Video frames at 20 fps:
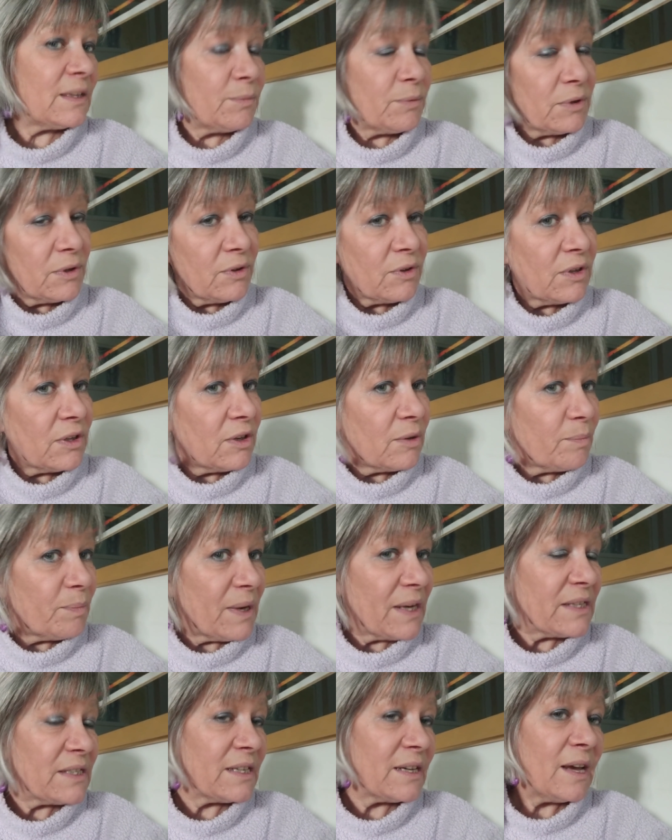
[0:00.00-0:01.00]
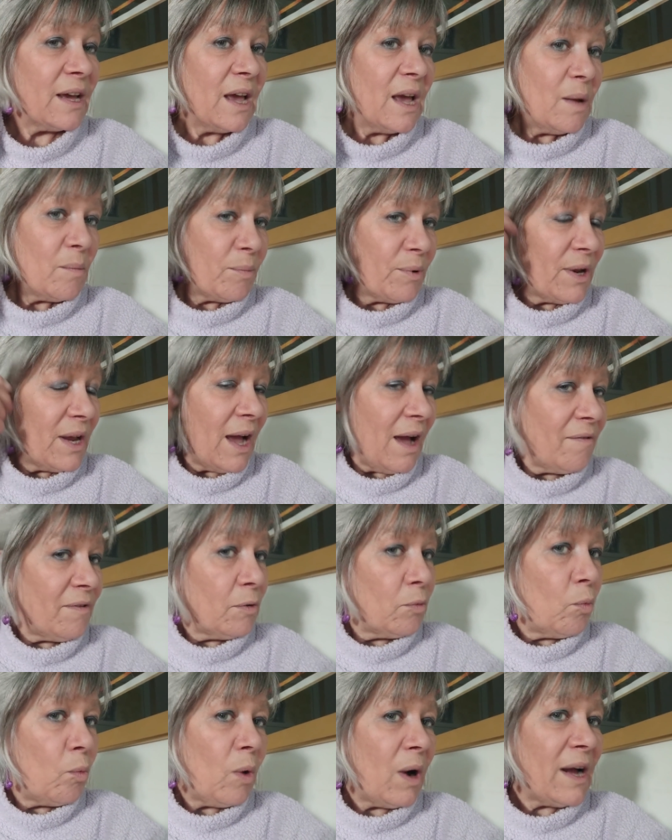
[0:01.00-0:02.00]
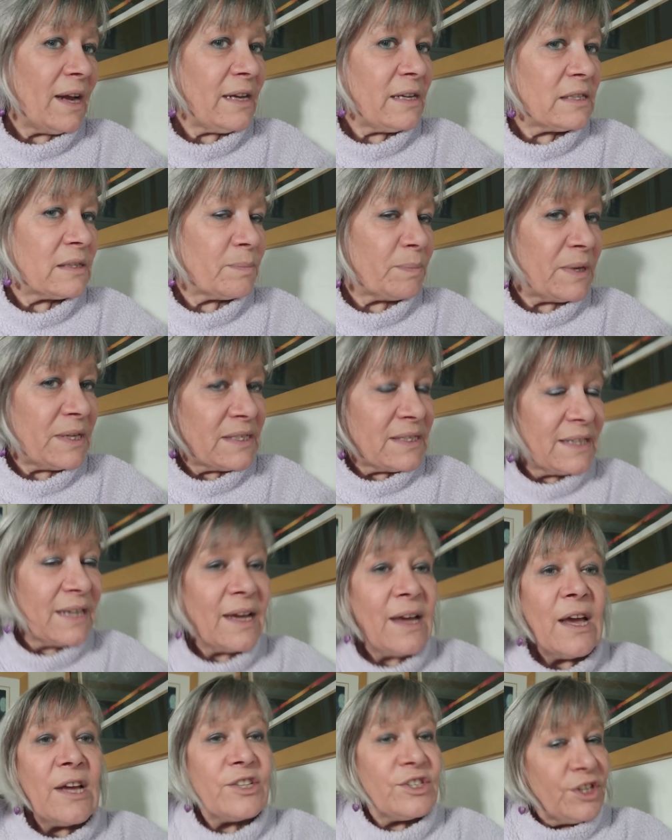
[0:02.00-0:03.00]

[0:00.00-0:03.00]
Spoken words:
they would look a lot better. But I have a wild piece here.